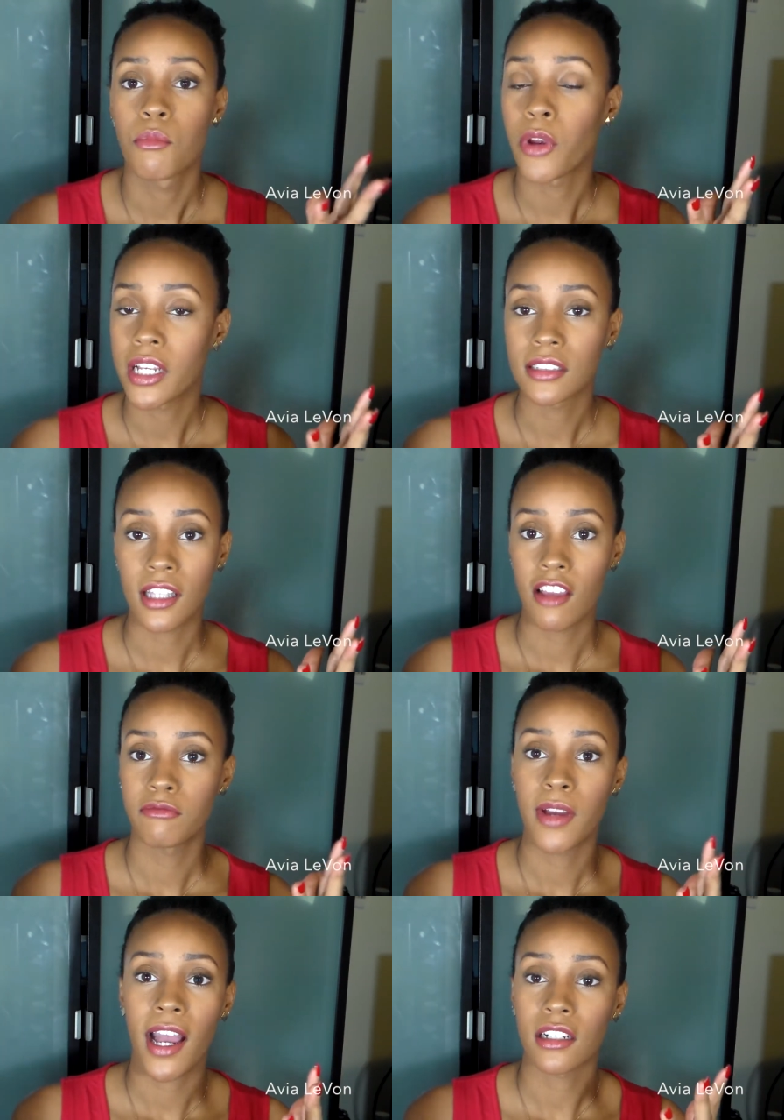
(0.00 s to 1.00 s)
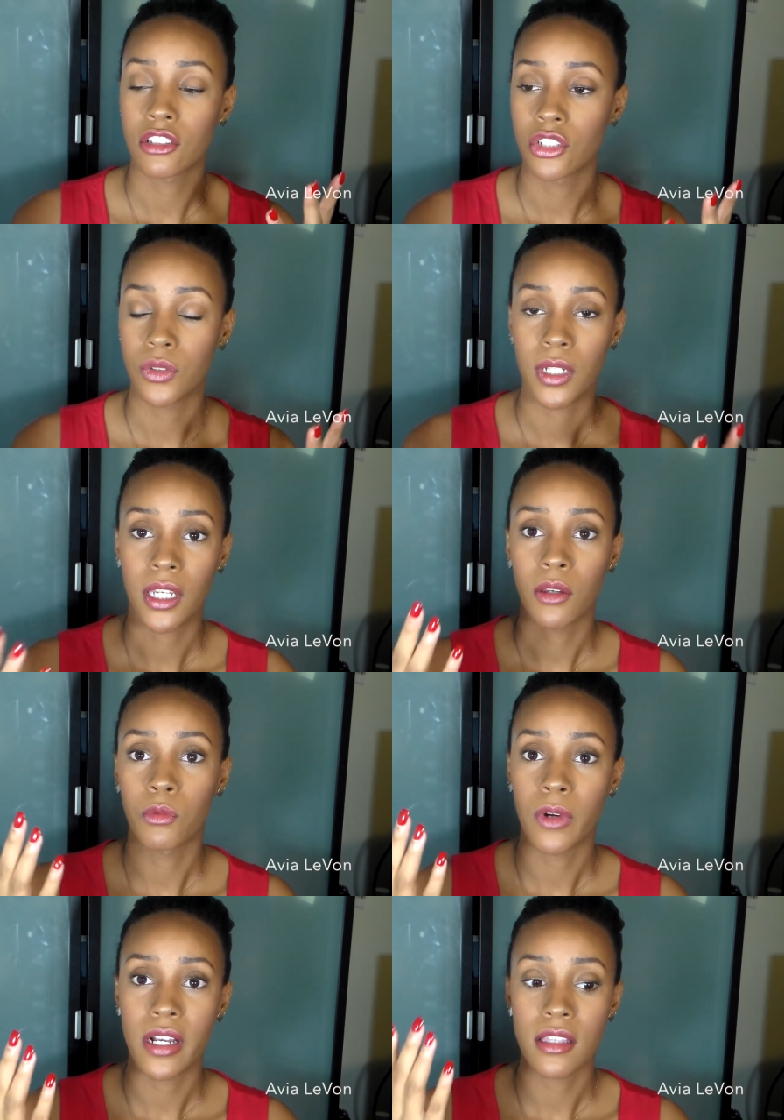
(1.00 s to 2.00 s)
brings life back
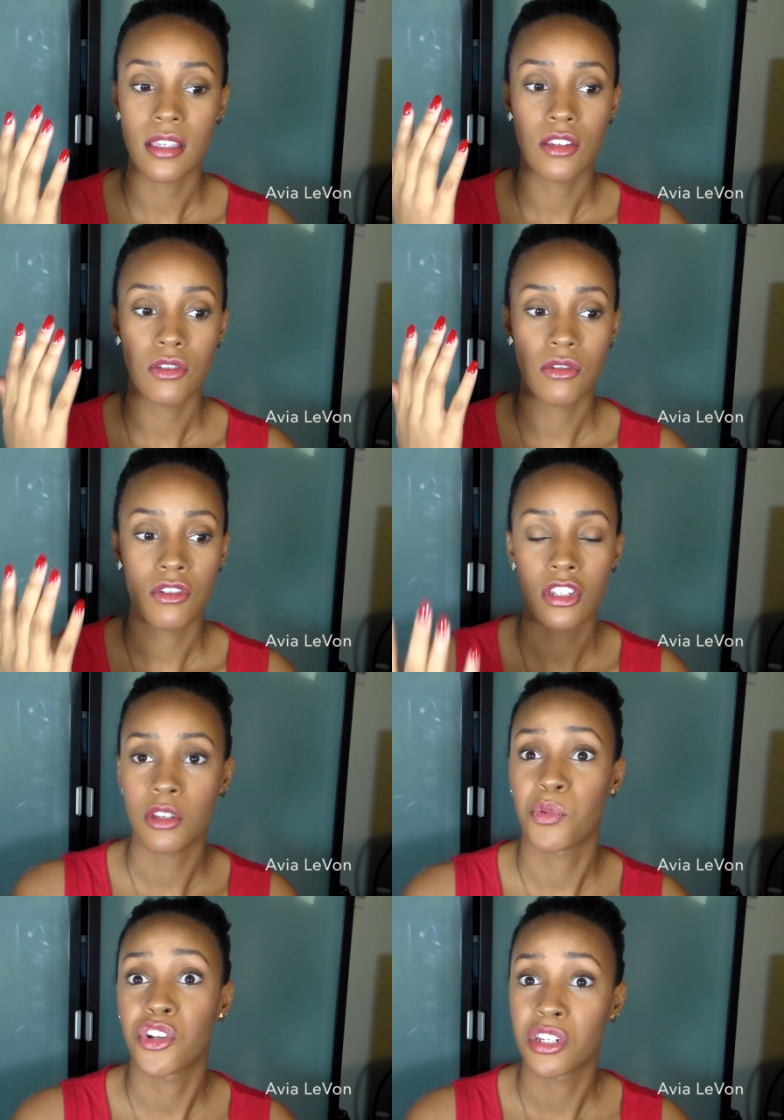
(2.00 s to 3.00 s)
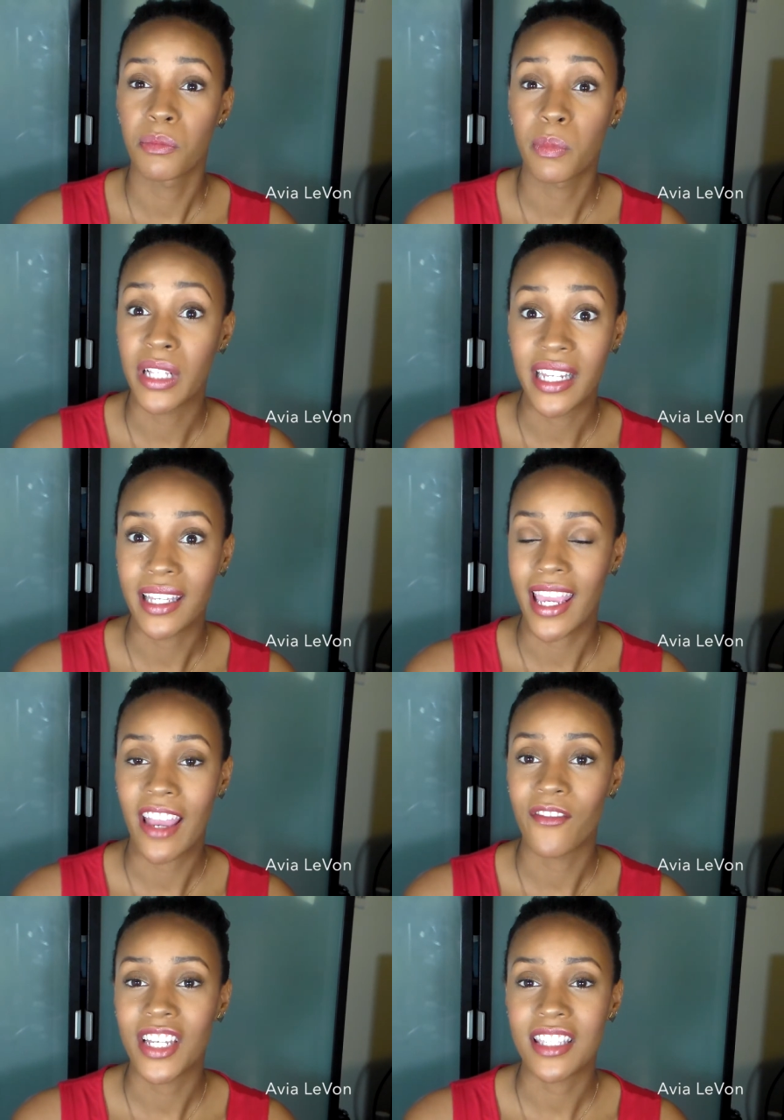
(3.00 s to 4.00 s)
to what's just a pretty blank
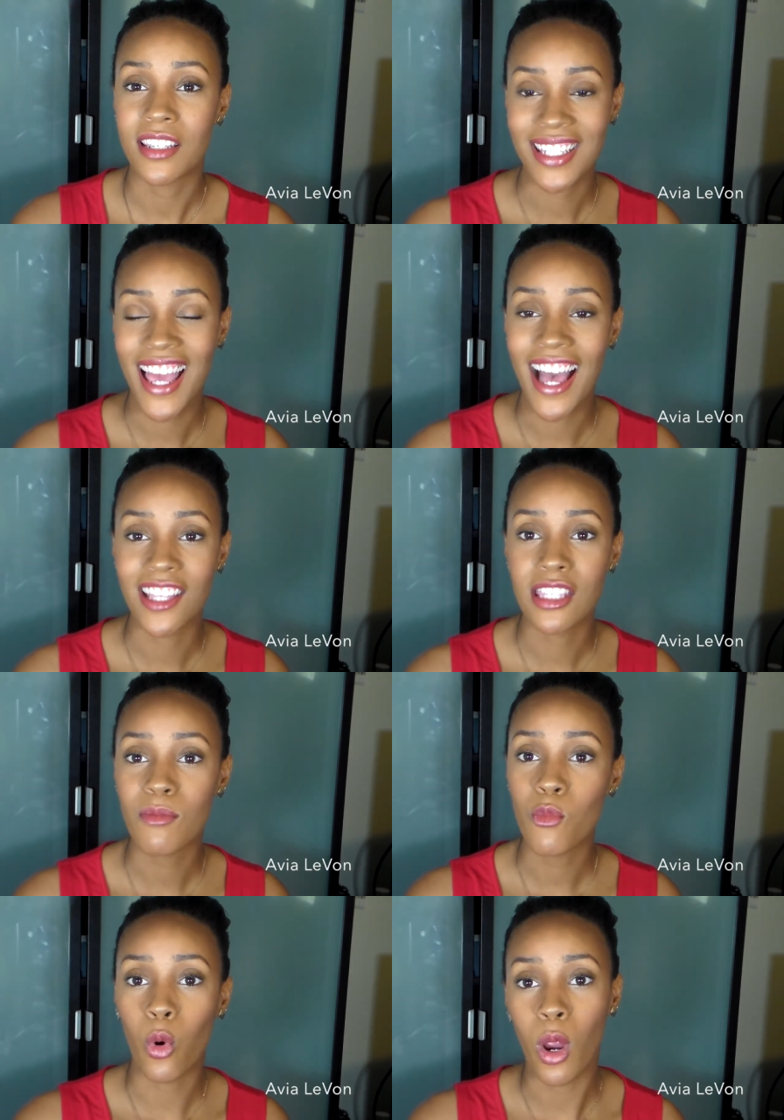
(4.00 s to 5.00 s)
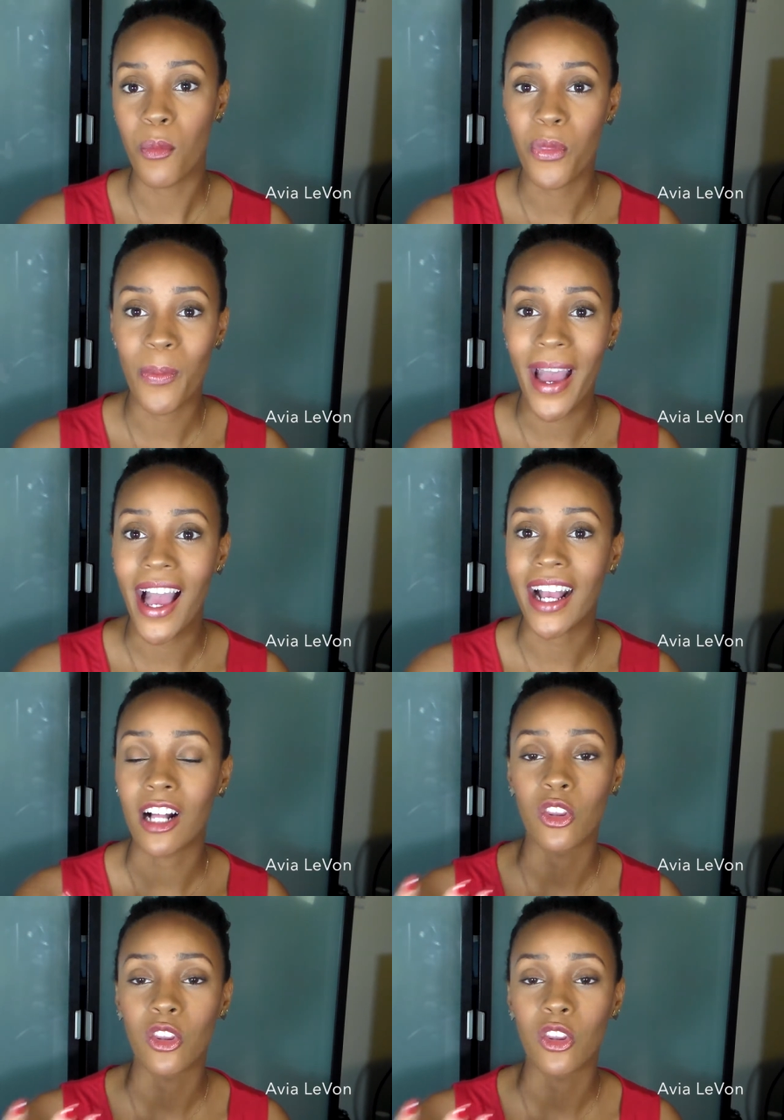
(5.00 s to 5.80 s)
canvas, just to add some warmth back,